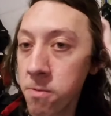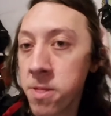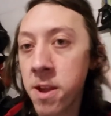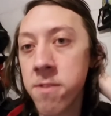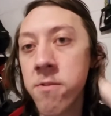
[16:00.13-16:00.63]

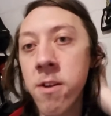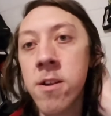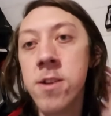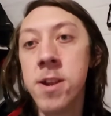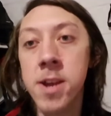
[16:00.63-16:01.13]
that
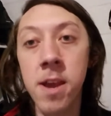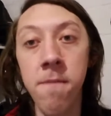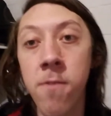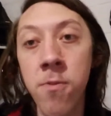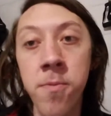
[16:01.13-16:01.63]
strategy to get
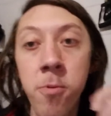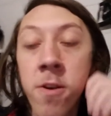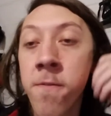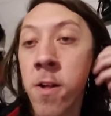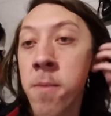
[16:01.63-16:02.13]
folds
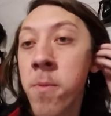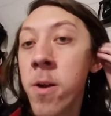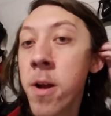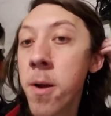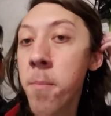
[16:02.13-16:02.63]
pre-flop.
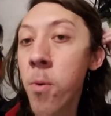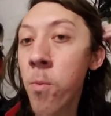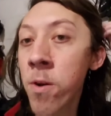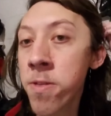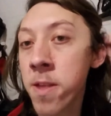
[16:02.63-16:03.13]
But
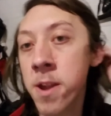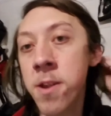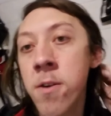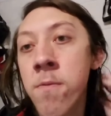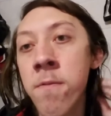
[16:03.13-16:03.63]
once they
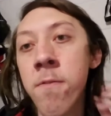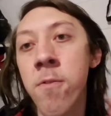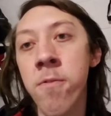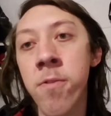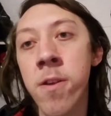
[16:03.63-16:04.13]
don't
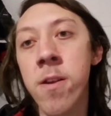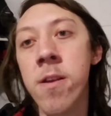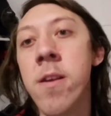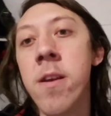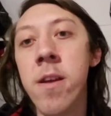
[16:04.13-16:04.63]
fold,
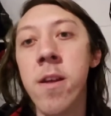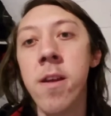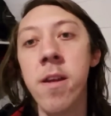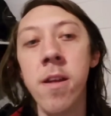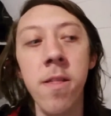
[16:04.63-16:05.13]

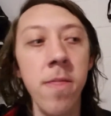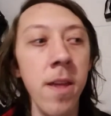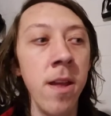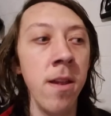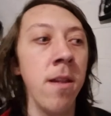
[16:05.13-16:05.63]

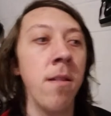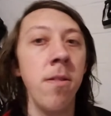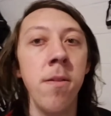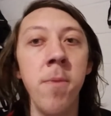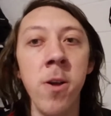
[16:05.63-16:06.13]
then the
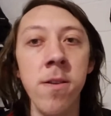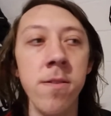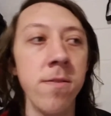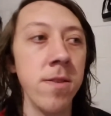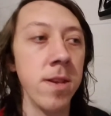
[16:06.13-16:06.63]
button is
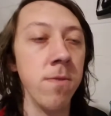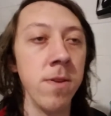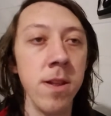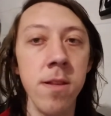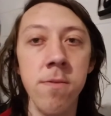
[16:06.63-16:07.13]
just going
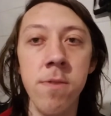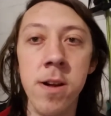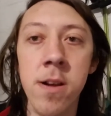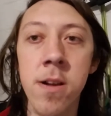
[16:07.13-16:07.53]
to